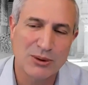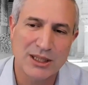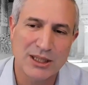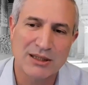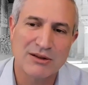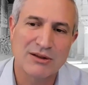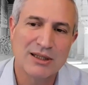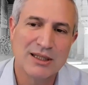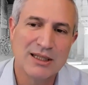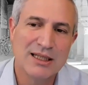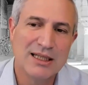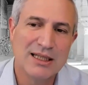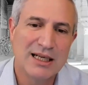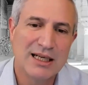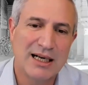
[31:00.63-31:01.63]
with,
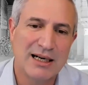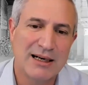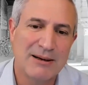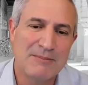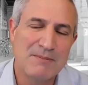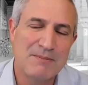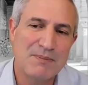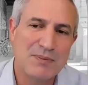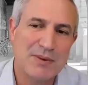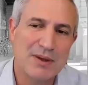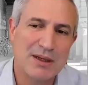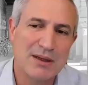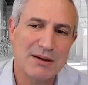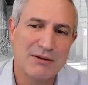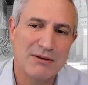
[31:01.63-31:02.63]

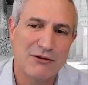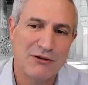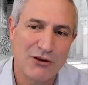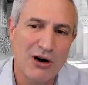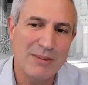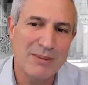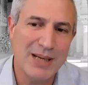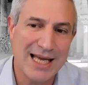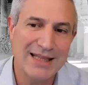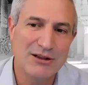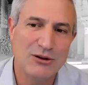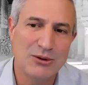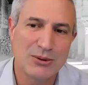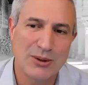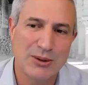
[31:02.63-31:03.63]
from
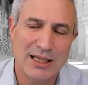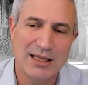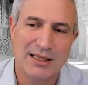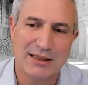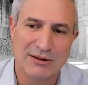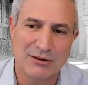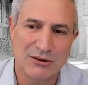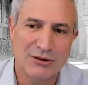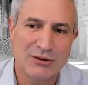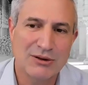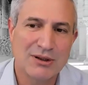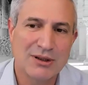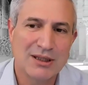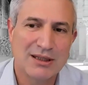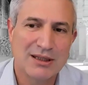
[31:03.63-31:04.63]
end to end,
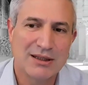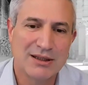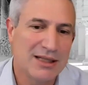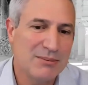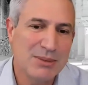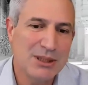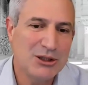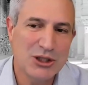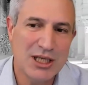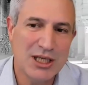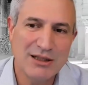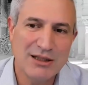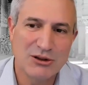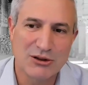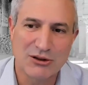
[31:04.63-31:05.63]
there'll be
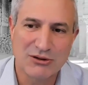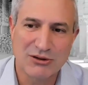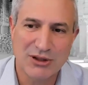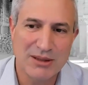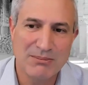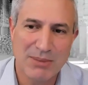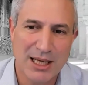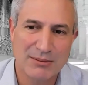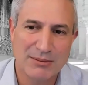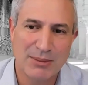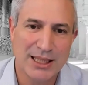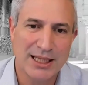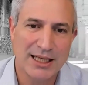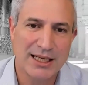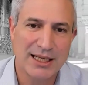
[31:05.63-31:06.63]
changes impacted
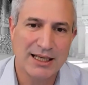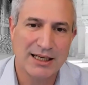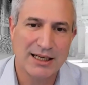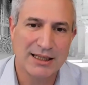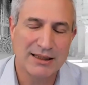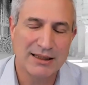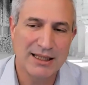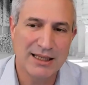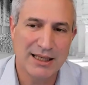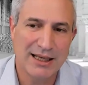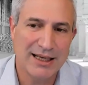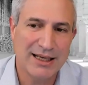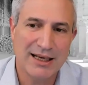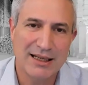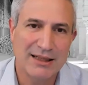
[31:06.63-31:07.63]
by AI.
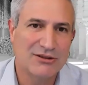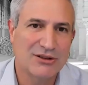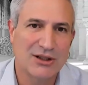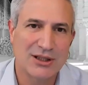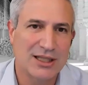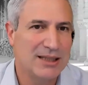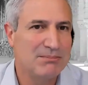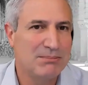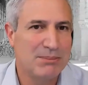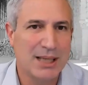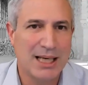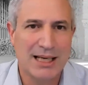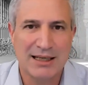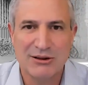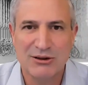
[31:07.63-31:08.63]
AI is going to
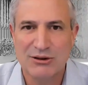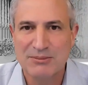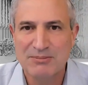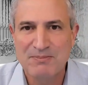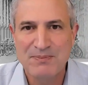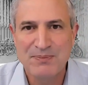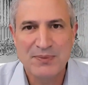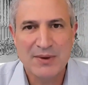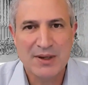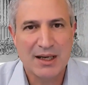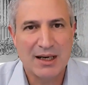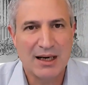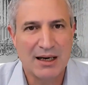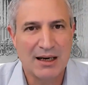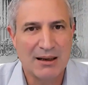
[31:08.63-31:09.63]
impact
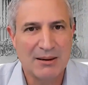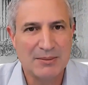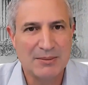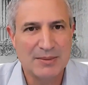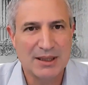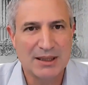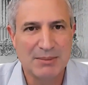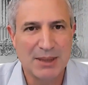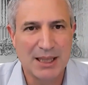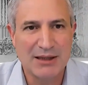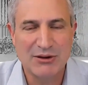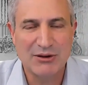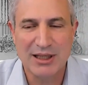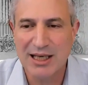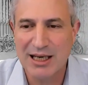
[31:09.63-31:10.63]

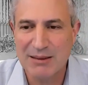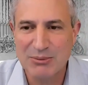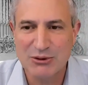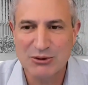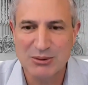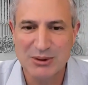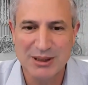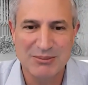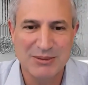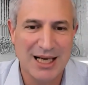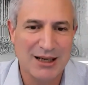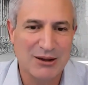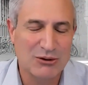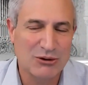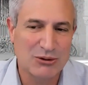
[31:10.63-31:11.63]
basically upstream,
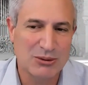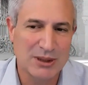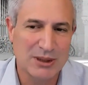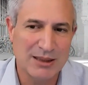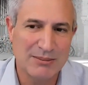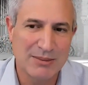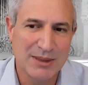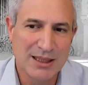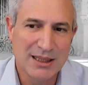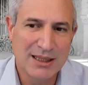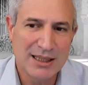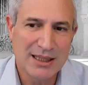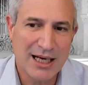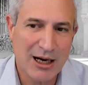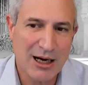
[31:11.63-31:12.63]
downstream,
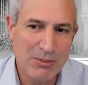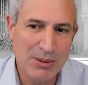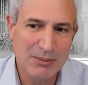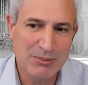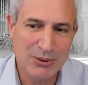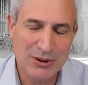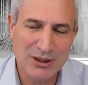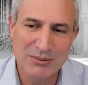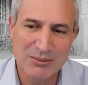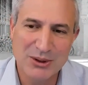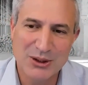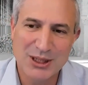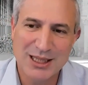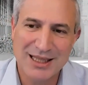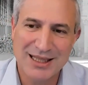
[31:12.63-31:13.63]
how people
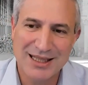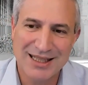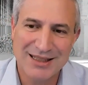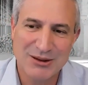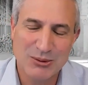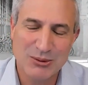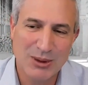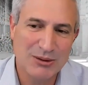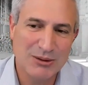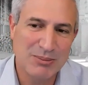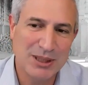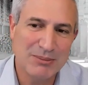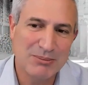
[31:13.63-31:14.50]
communicate, how